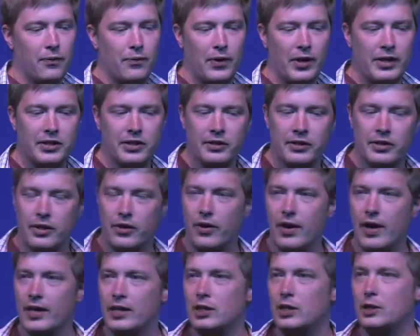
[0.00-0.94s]
Fishing's a
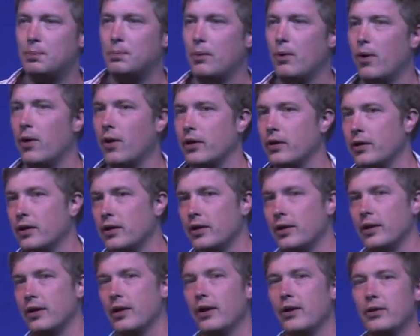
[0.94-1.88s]
great sport,
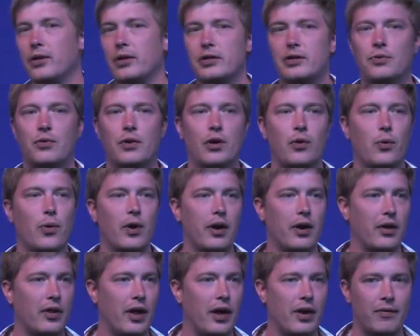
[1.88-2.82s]
and you know it doesn't require
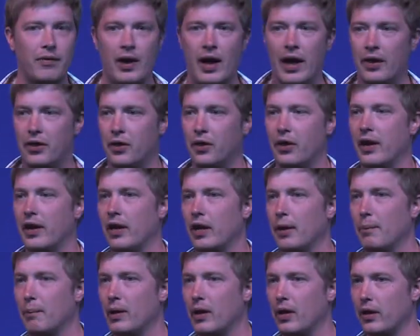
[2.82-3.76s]
a lot of athletic
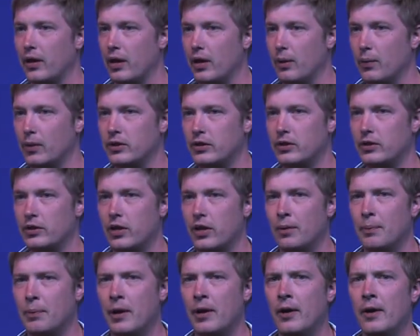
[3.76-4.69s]
ability, which is
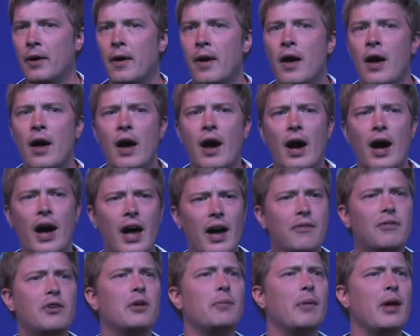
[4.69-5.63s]
good, but. I
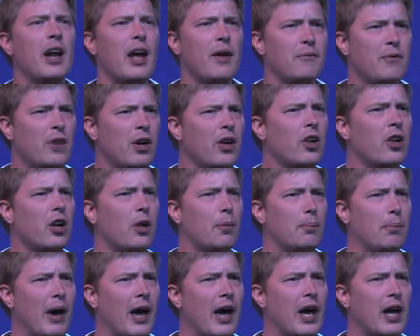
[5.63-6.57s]
have to admit, I feel a little
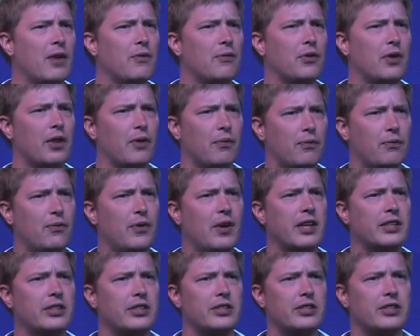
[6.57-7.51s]
bad for the
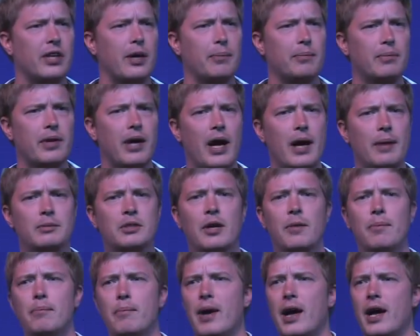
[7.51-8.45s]
fish sometimes.
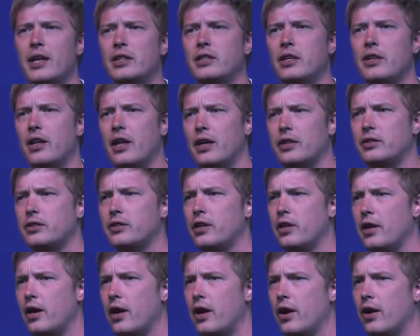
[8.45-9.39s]
Imagine that
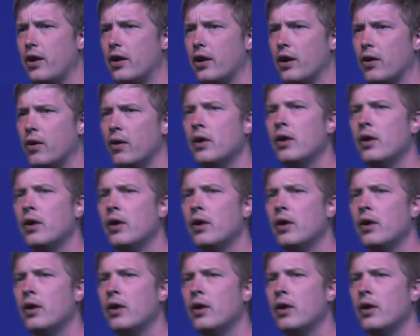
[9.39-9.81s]
scenario.